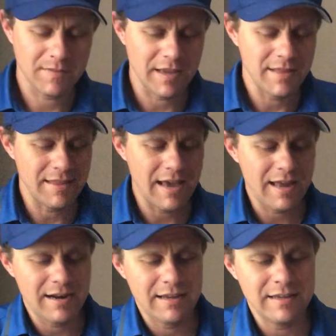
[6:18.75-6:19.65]
And
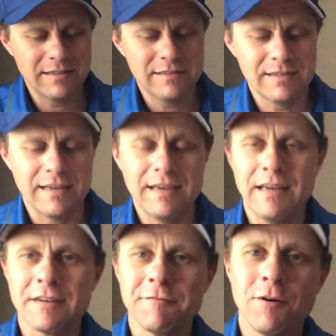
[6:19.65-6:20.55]
that is
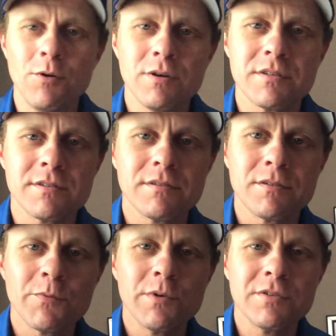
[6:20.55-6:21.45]
it, folks.
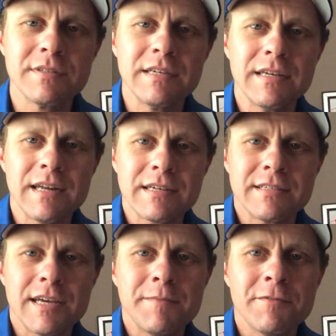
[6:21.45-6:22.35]
We'll see you
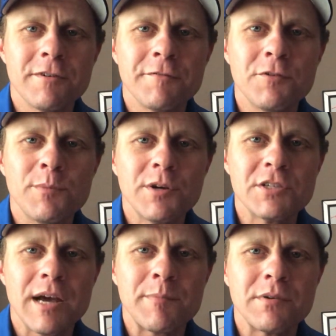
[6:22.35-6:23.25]
next time for a few more
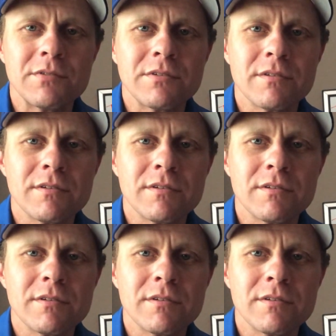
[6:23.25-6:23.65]
chapters.